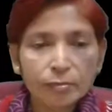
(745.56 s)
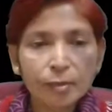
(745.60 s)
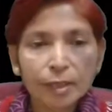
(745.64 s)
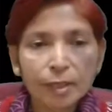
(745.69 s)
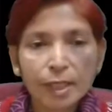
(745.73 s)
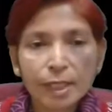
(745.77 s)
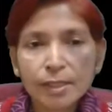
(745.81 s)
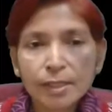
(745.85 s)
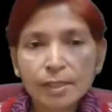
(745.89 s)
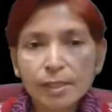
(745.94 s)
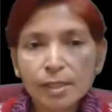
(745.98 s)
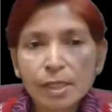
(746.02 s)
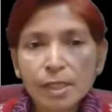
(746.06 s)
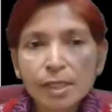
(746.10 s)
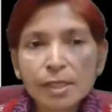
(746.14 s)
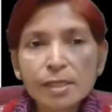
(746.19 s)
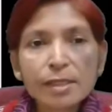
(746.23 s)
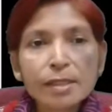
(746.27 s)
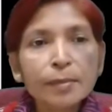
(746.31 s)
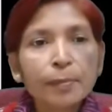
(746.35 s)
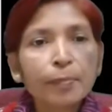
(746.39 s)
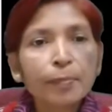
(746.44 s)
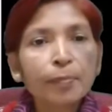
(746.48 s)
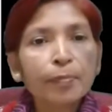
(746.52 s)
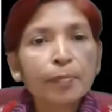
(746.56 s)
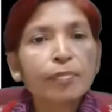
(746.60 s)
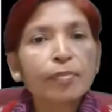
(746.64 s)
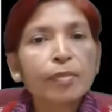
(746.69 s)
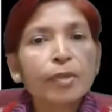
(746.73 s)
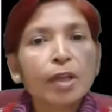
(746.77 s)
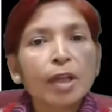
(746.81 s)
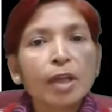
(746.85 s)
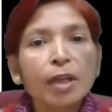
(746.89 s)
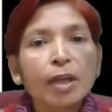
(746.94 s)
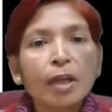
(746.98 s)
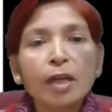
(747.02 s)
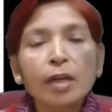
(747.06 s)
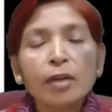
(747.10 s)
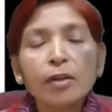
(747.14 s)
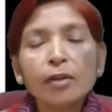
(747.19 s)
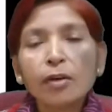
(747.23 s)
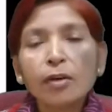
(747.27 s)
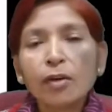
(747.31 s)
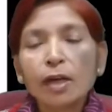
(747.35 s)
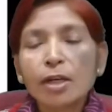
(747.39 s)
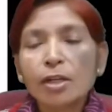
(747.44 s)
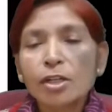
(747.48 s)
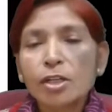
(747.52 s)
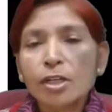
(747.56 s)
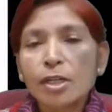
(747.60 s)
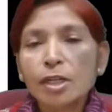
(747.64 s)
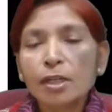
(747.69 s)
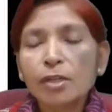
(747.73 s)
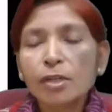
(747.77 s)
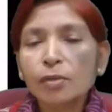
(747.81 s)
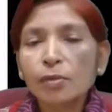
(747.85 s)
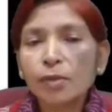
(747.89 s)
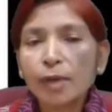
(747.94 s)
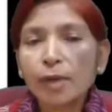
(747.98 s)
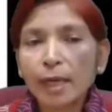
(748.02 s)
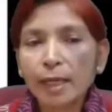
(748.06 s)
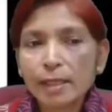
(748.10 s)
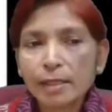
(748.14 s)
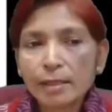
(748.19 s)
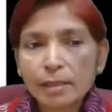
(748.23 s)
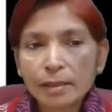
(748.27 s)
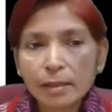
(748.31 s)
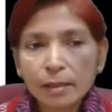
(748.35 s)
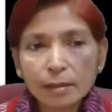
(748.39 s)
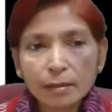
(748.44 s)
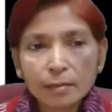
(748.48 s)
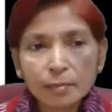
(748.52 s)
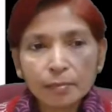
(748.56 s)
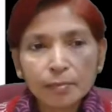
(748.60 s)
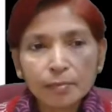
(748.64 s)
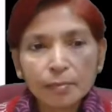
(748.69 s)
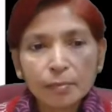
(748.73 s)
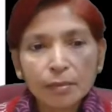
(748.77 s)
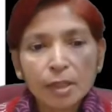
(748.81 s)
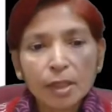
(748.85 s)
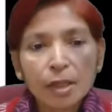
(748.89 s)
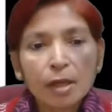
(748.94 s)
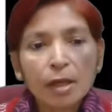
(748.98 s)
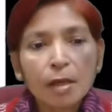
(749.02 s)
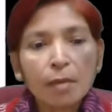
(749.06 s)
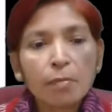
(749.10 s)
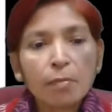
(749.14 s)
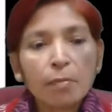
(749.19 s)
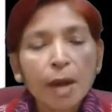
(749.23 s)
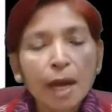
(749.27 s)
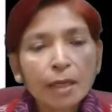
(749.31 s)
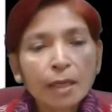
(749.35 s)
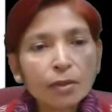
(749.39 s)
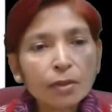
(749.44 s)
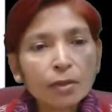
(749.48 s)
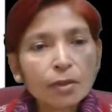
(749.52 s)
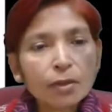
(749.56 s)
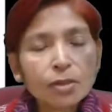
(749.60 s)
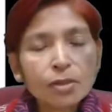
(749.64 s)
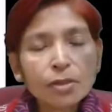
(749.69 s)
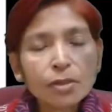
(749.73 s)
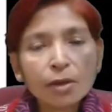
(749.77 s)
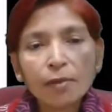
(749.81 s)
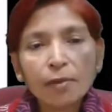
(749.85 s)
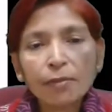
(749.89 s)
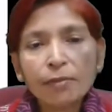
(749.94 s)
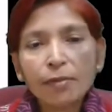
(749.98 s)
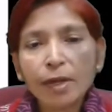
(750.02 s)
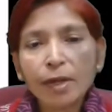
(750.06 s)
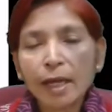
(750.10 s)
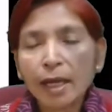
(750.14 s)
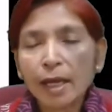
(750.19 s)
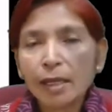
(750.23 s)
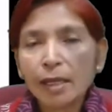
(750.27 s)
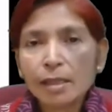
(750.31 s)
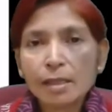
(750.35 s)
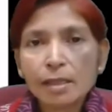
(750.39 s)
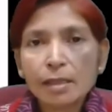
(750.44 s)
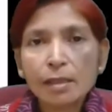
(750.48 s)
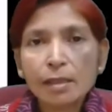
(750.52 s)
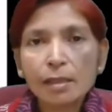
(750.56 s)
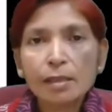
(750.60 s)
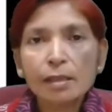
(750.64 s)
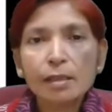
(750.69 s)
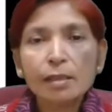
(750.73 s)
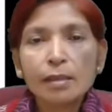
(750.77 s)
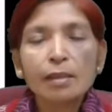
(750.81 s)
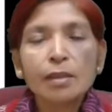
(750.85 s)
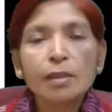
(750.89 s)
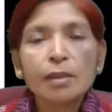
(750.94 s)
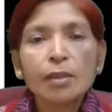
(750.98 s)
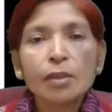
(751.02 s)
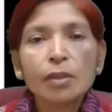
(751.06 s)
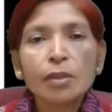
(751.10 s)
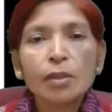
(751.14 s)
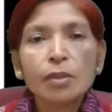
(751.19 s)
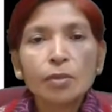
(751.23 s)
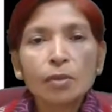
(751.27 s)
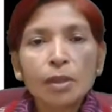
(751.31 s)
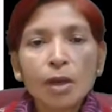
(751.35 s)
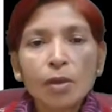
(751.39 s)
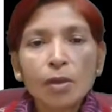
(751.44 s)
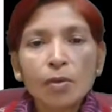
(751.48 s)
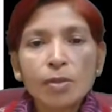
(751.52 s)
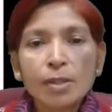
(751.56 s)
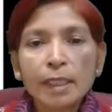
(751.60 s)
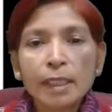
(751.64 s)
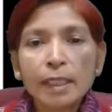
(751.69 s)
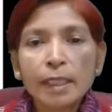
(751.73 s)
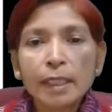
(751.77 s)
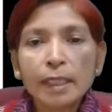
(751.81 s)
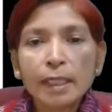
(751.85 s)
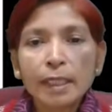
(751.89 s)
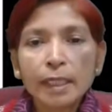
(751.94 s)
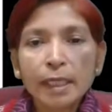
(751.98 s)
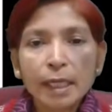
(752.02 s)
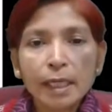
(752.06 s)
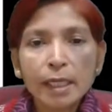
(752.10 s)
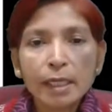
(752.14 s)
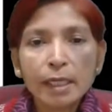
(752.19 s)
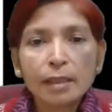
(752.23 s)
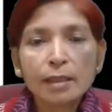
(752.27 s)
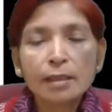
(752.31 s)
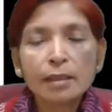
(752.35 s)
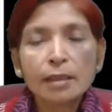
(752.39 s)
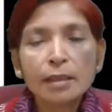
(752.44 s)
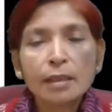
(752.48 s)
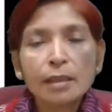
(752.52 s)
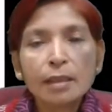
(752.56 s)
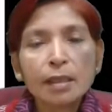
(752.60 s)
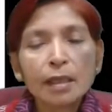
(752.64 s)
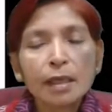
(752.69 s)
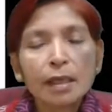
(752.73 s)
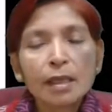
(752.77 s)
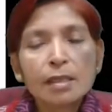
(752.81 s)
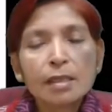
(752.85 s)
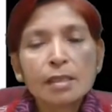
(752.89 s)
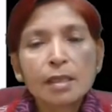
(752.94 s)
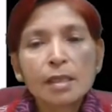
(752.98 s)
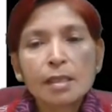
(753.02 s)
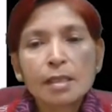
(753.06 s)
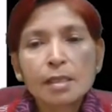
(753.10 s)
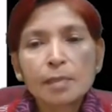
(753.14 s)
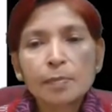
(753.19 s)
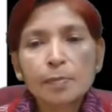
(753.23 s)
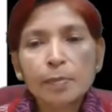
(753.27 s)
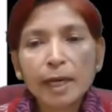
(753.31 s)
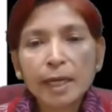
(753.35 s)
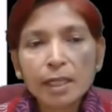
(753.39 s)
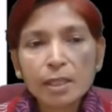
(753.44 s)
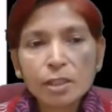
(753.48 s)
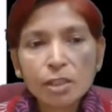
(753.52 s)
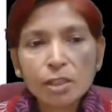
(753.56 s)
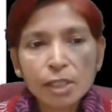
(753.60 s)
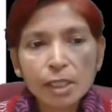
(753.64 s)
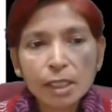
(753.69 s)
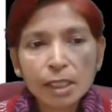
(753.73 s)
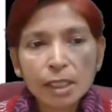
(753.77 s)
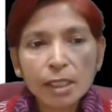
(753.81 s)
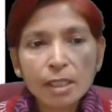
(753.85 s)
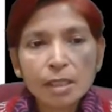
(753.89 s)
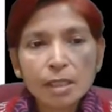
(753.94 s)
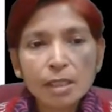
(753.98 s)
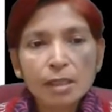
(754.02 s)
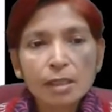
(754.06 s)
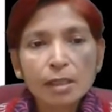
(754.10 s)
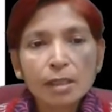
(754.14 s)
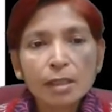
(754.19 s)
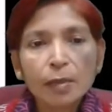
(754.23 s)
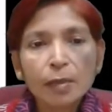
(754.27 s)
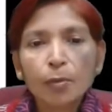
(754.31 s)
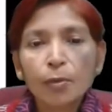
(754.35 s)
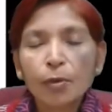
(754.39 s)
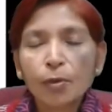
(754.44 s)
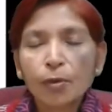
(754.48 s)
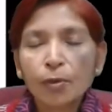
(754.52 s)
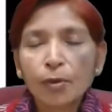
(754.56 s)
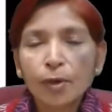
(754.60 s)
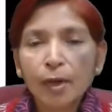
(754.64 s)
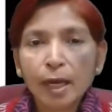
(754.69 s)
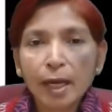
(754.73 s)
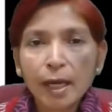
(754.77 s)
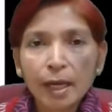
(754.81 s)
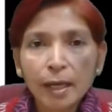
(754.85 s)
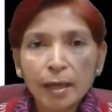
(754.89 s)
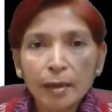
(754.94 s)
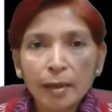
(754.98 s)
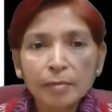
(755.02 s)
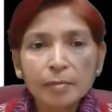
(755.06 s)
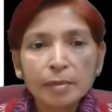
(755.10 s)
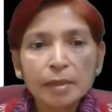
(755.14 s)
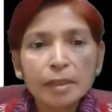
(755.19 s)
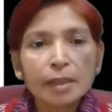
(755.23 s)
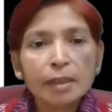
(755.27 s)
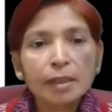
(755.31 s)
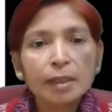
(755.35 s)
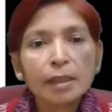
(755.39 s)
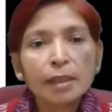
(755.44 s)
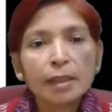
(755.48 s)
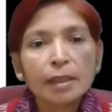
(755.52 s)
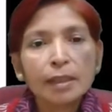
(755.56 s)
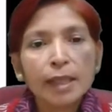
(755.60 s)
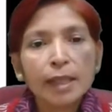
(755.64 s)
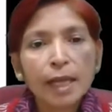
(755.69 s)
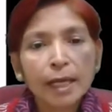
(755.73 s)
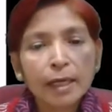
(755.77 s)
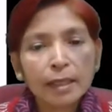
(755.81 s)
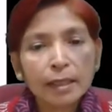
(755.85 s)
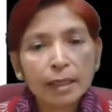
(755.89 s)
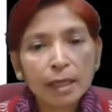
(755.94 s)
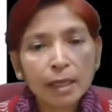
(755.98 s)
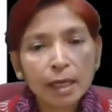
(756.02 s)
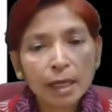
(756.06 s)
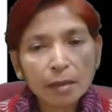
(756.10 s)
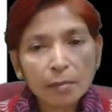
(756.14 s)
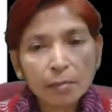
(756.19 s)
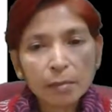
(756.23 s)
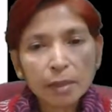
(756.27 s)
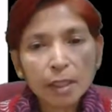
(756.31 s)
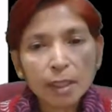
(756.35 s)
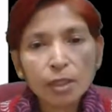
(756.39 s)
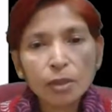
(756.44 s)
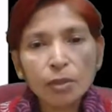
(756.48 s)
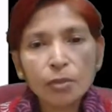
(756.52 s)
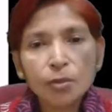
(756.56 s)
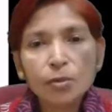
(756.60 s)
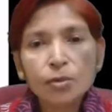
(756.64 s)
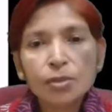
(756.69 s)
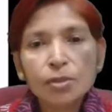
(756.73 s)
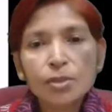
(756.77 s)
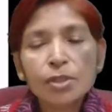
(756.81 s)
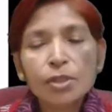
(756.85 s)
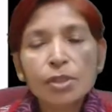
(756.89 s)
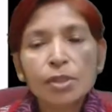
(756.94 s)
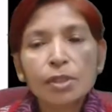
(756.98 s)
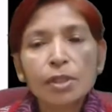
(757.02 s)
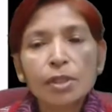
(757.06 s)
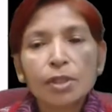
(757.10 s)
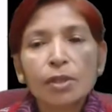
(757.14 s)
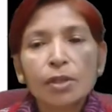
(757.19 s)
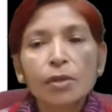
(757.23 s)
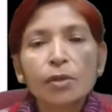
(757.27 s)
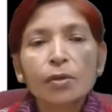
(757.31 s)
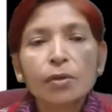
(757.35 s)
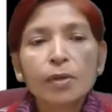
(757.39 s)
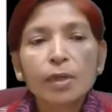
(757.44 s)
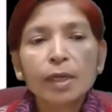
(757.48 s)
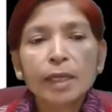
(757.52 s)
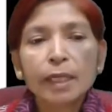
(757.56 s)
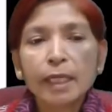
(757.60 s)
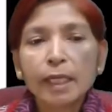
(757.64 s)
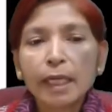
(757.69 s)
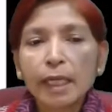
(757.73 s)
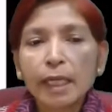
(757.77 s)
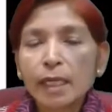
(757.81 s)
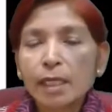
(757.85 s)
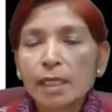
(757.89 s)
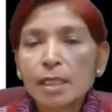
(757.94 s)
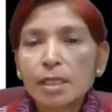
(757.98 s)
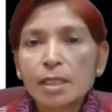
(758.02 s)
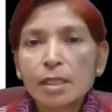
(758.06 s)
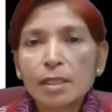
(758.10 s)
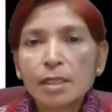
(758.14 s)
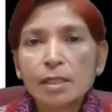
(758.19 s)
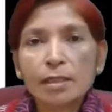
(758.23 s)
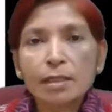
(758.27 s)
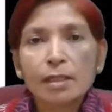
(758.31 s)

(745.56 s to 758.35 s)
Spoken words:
Next is Introduction to Excel. Microsoft Excel 2010 is a spreadsheet program that can be used to create